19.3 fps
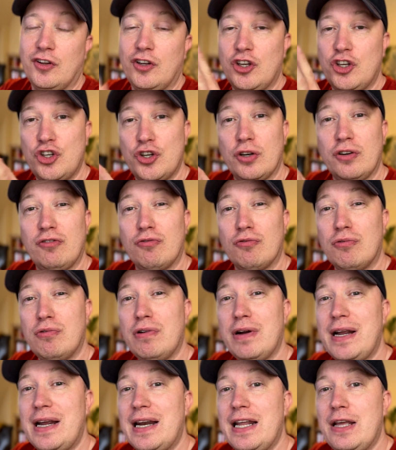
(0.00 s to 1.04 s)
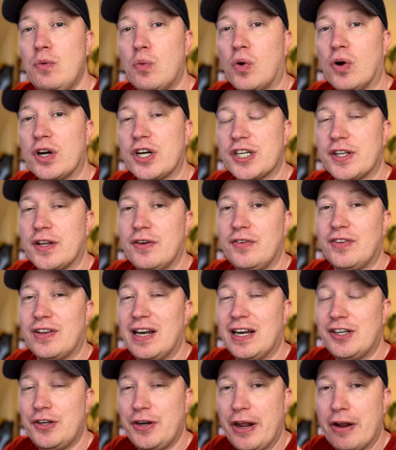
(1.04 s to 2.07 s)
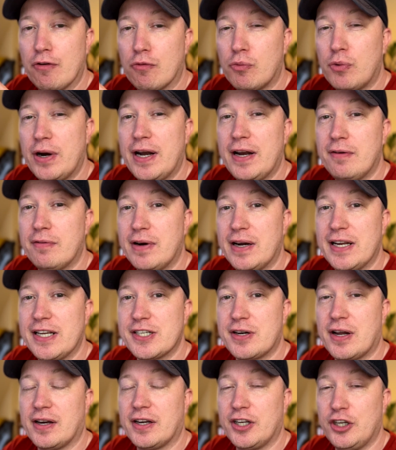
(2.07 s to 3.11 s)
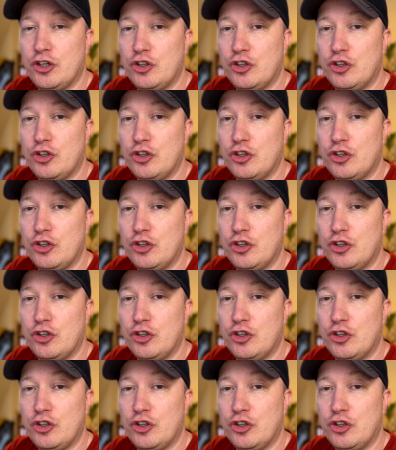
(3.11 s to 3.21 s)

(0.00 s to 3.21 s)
You shouldn't really watch those unless you get really stuck.